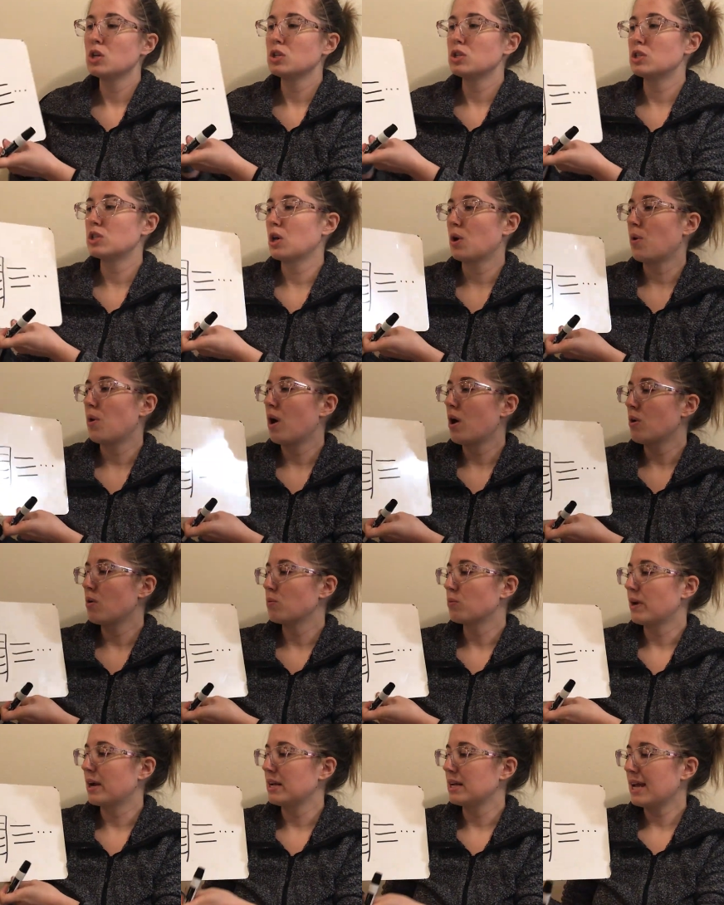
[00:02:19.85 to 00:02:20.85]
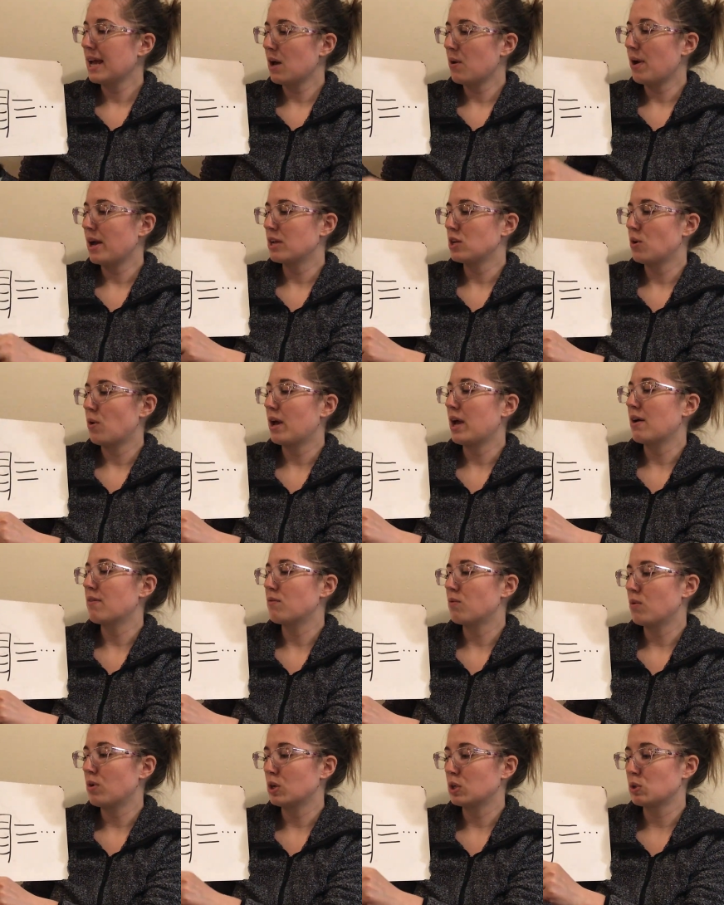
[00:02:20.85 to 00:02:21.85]
So right now I know I
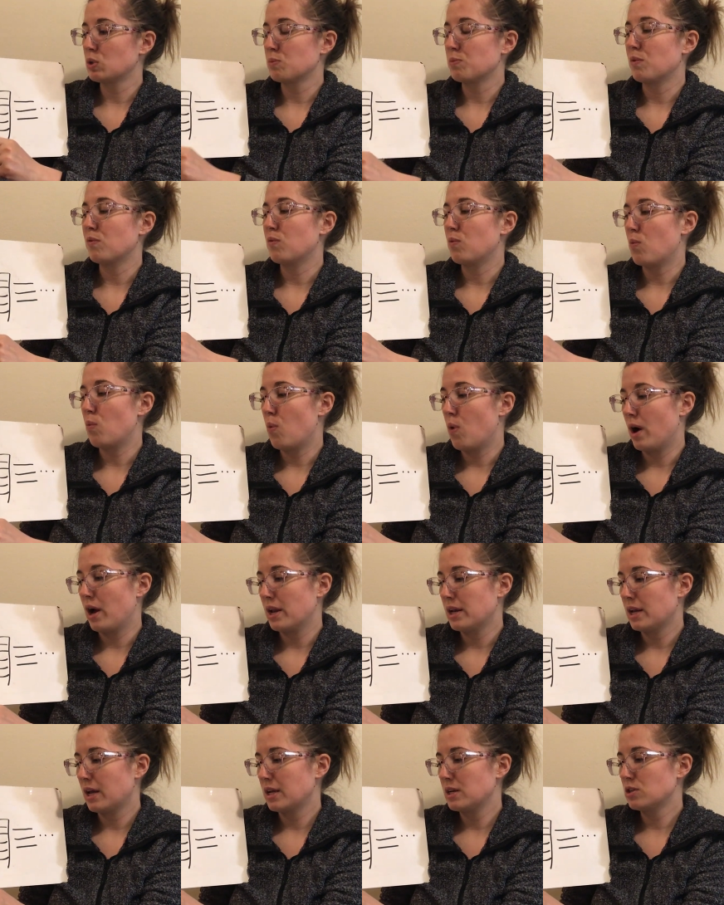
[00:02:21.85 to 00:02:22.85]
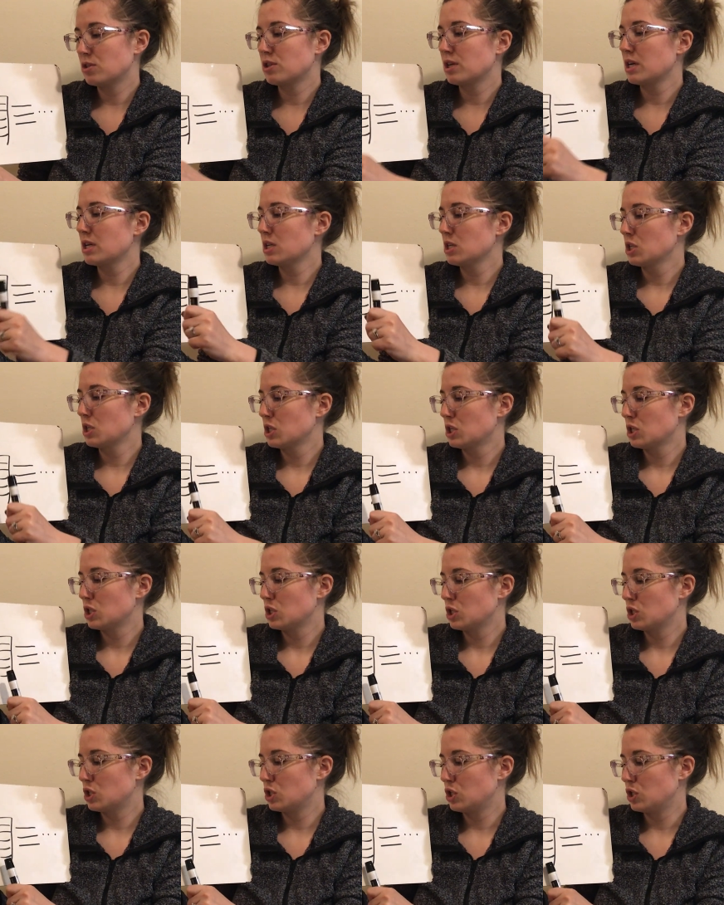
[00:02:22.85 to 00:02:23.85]
have a group of 100,
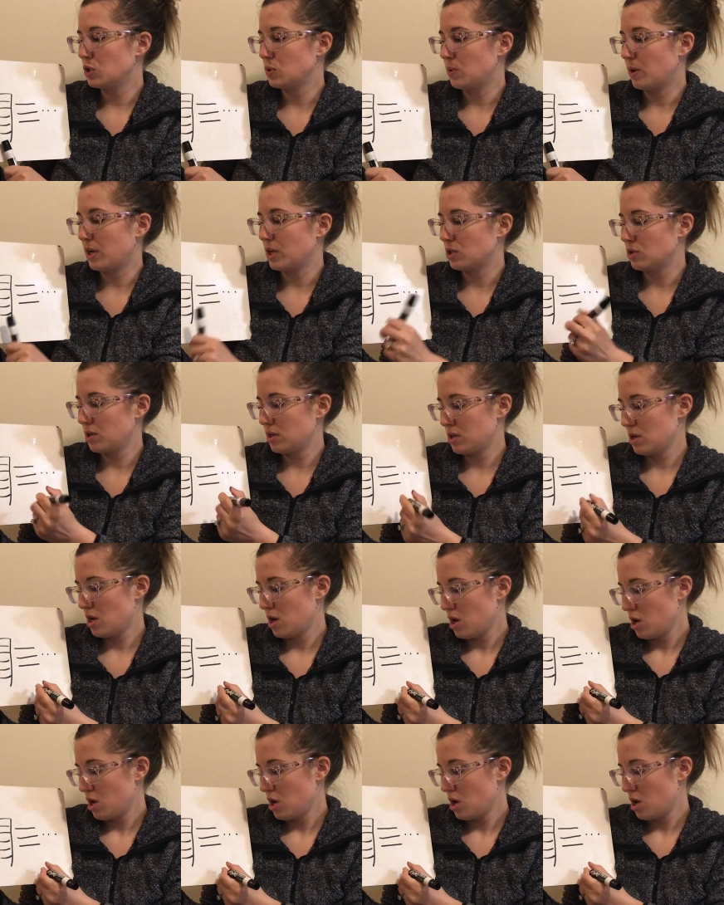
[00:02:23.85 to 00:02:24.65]
200.